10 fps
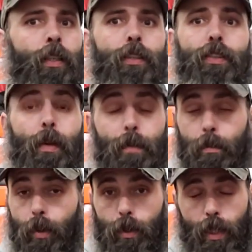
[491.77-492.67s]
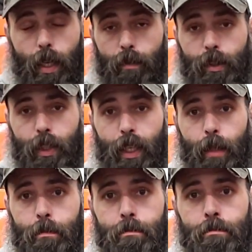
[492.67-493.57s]
something pulled you out of a
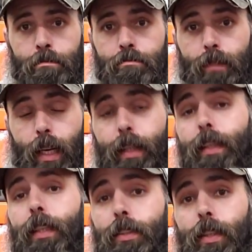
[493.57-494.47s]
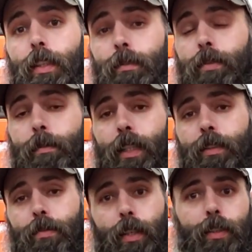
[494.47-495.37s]
jam? I think that's good
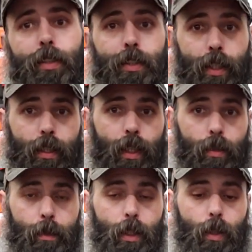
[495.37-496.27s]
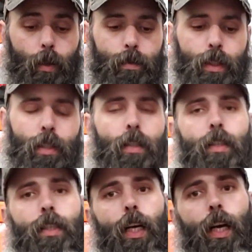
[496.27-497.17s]
information for us to share down below.
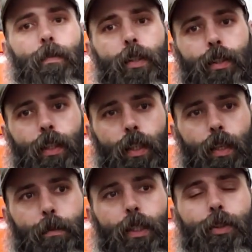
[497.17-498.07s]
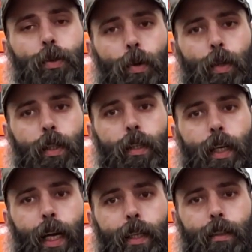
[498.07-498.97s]
Now, if there's any going to be trolling or
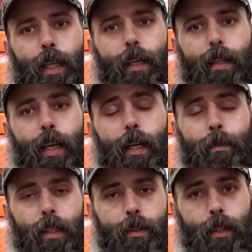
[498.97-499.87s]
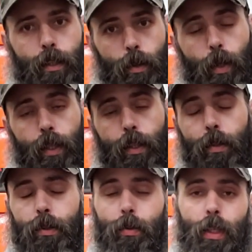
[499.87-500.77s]
hating like that, I'm going to tell you where to
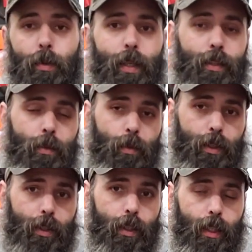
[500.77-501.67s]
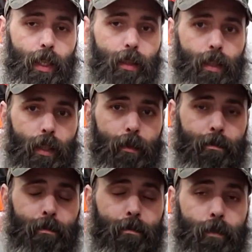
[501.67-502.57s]
go in 20 ways in which you can get there
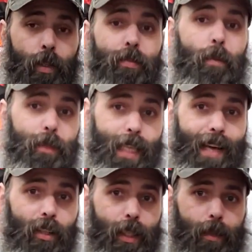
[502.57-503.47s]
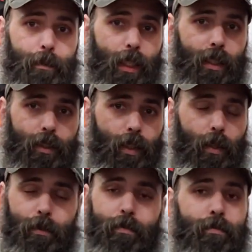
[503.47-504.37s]
from Saturday, because,
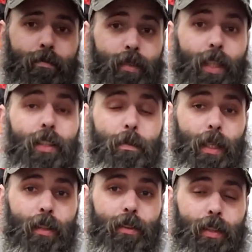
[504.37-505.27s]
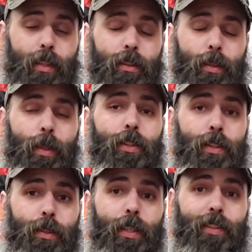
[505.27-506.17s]
nothing's better than telling you what to
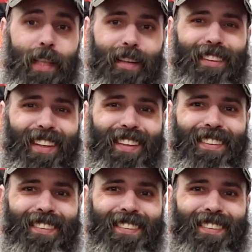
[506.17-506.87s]
do on Saturday,